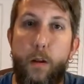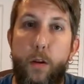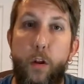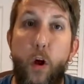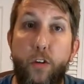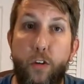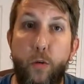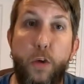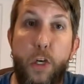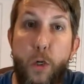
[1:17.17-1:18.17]
Long
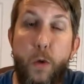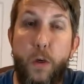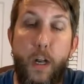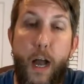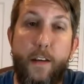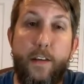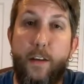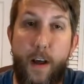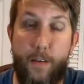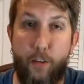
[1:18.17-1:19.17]
story short, I
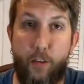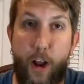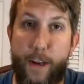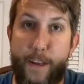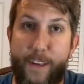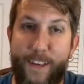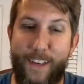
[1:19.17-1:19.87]
still haven't tried it,